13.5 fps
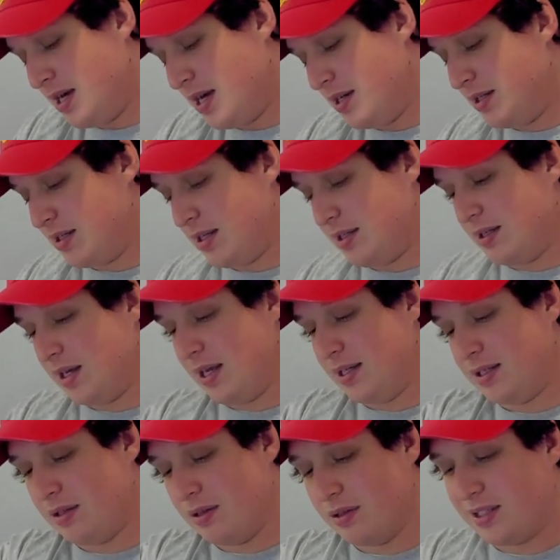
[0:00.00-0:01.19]
I'm just, it's a nice
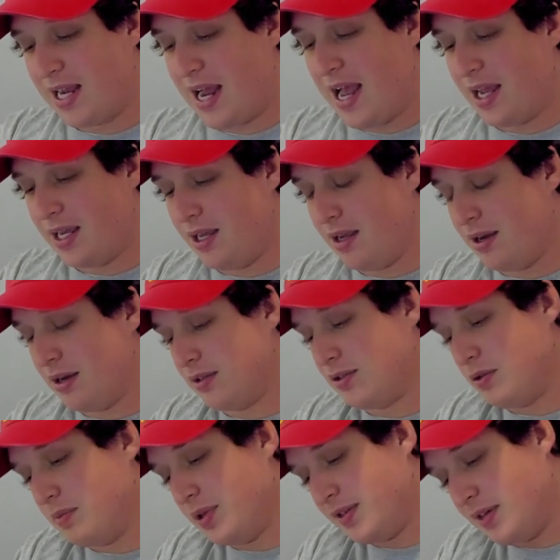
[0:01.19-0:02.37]
little tag here. Let's
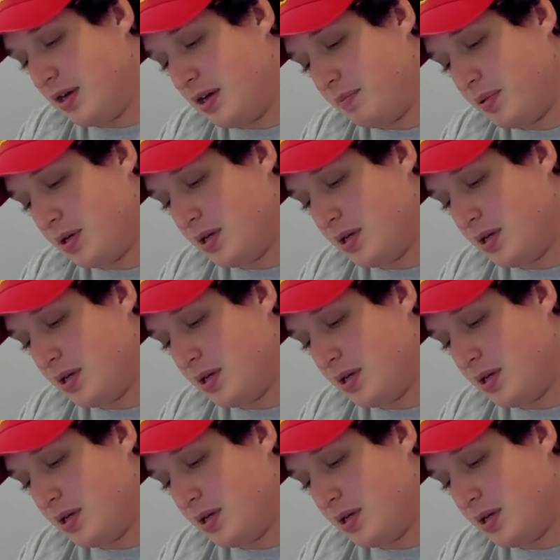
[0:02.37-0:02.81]
open this up.